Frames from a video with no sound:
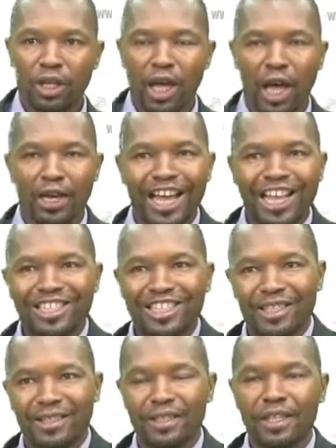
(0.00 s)
and
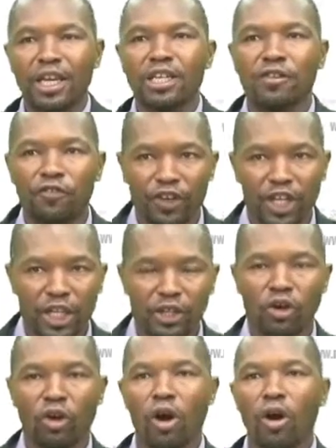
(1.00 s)
assist in the
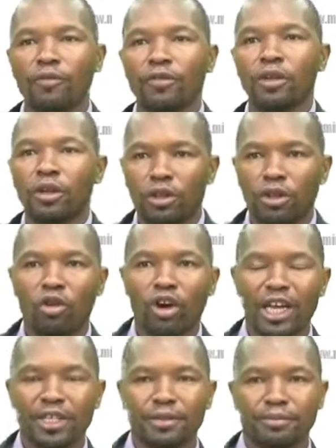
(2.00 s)
feeding of the
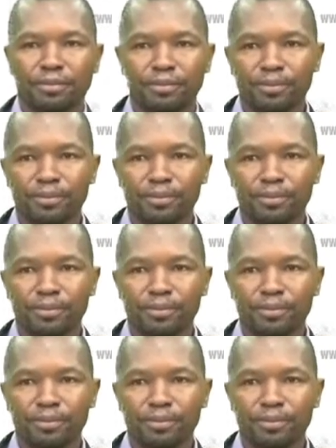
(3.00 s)
organism.